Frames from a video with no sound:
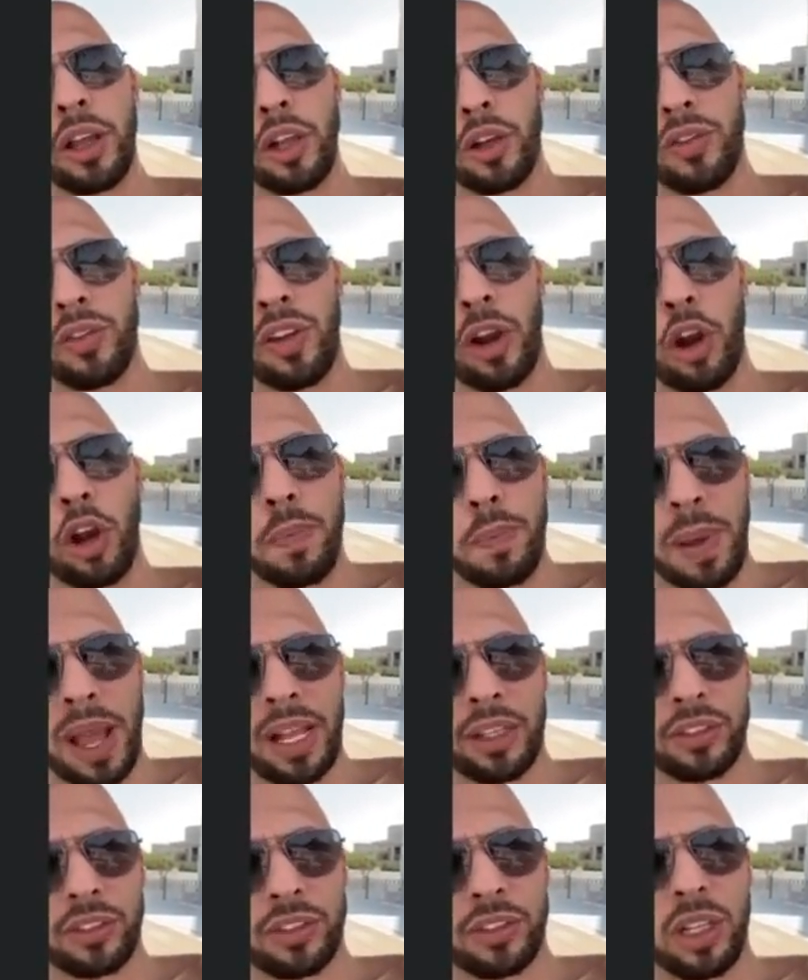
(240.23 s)
your very
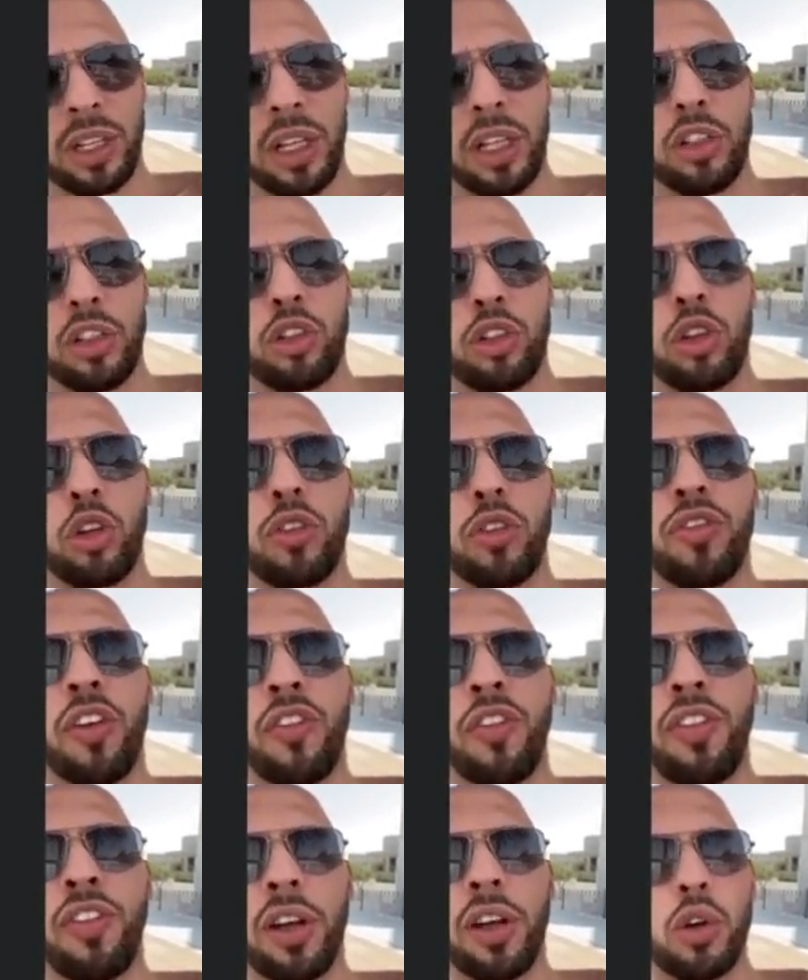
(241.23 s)
best to
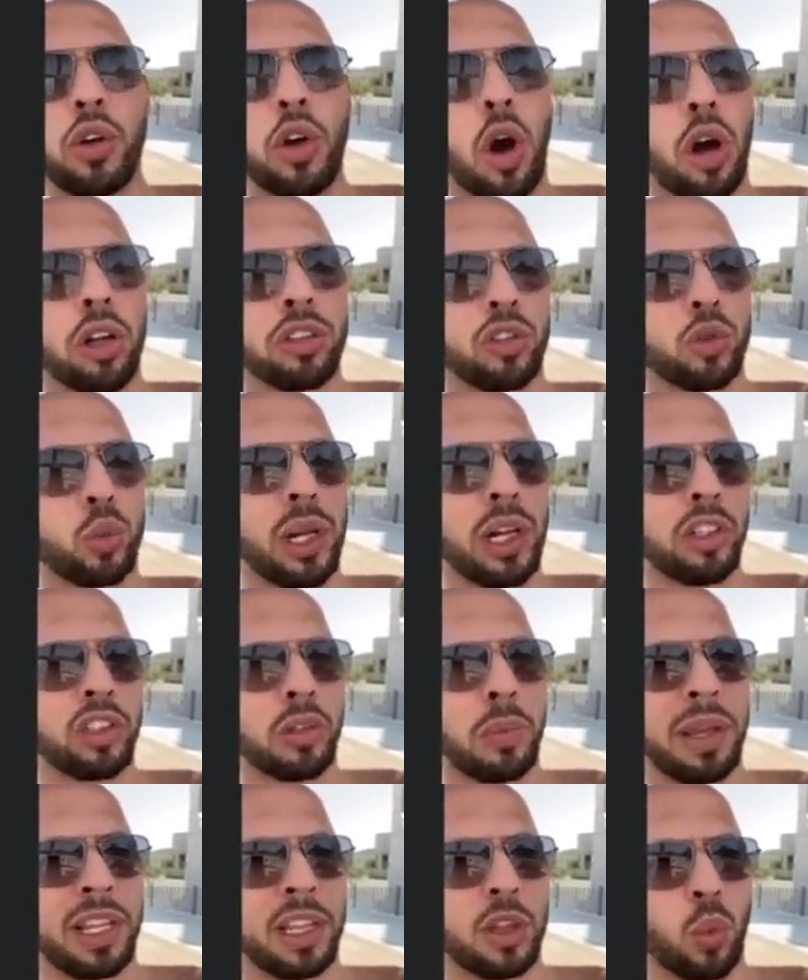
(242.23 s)
fulfill God's will
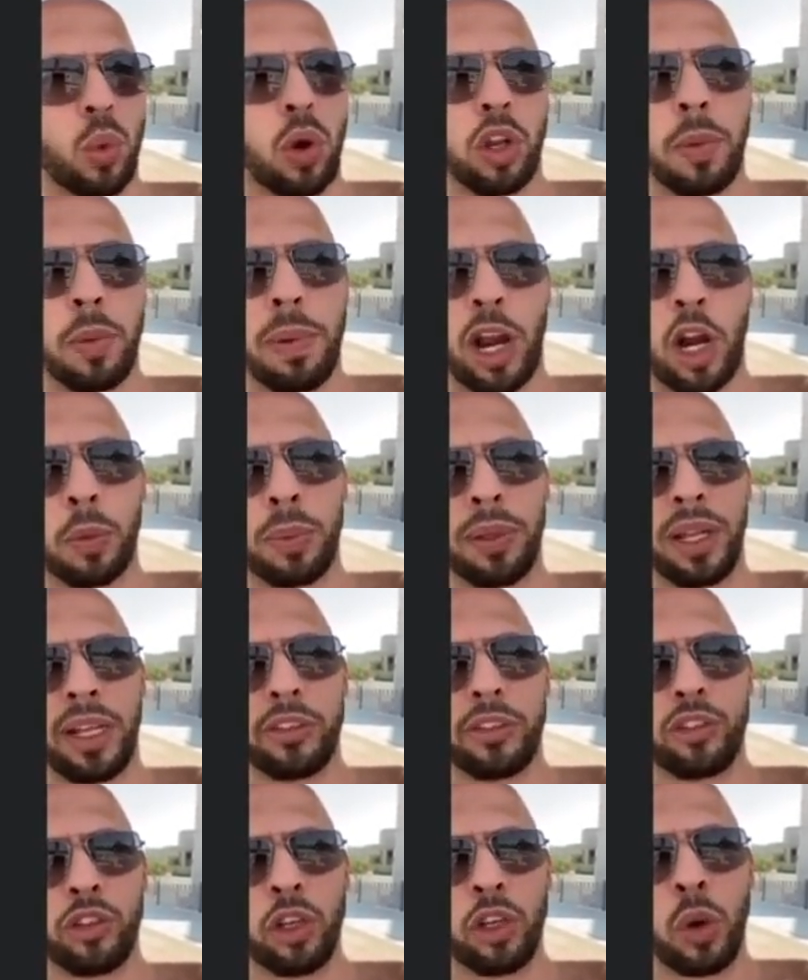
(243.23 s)
to make the world a better
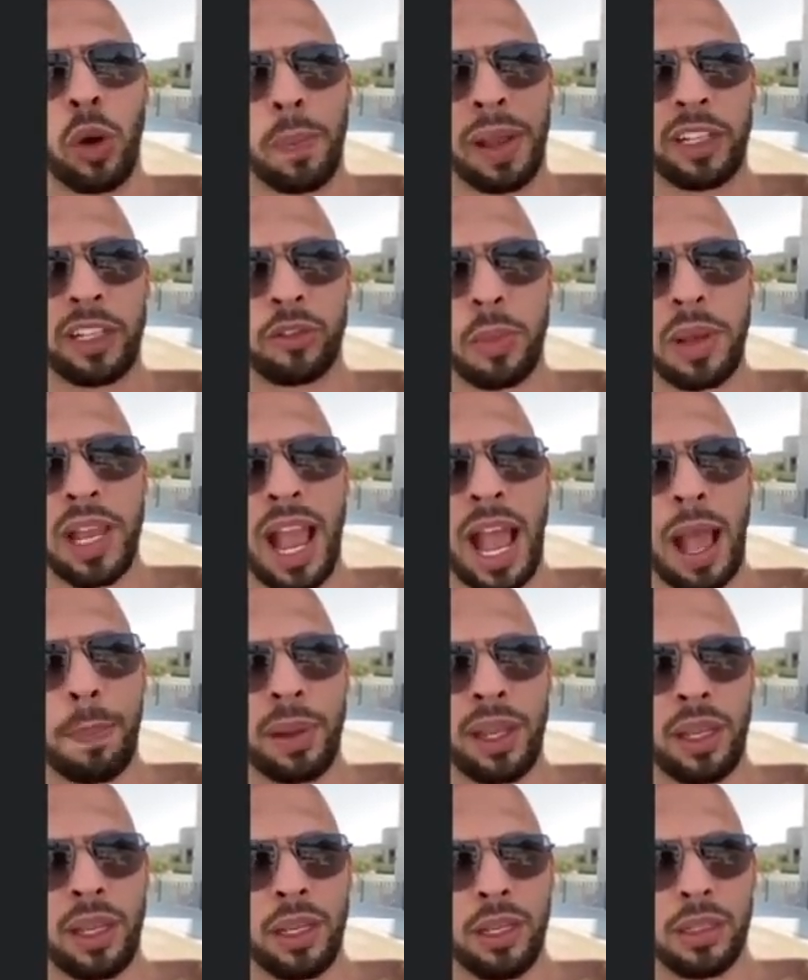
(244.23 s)
place. You know what makes me
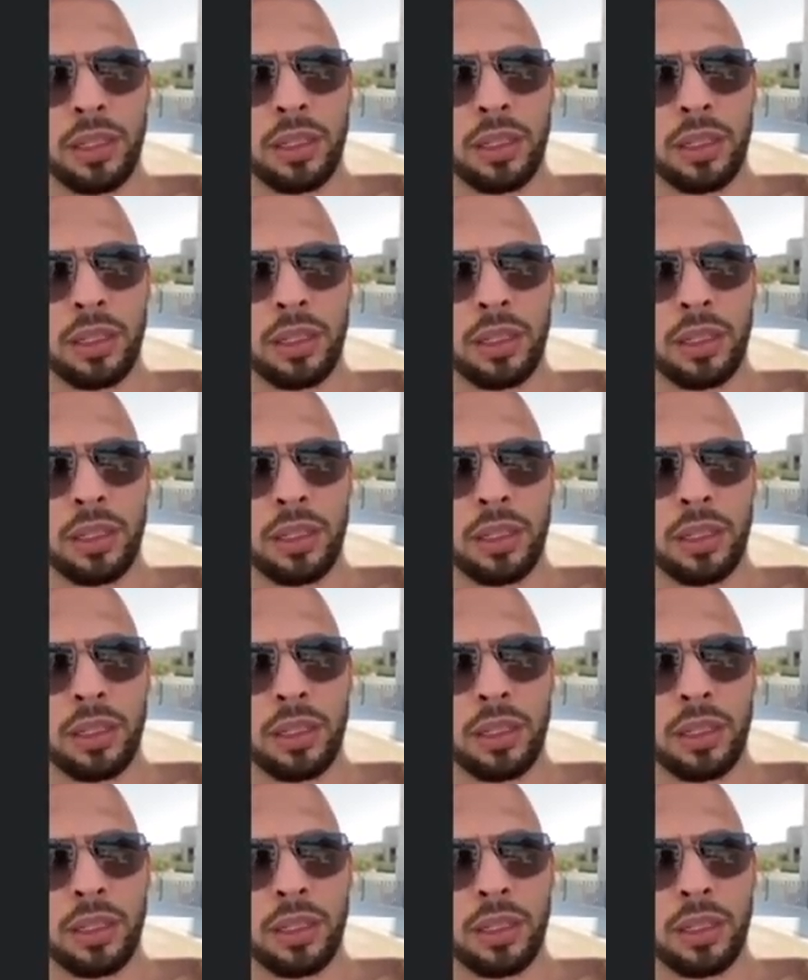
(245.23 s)
happy?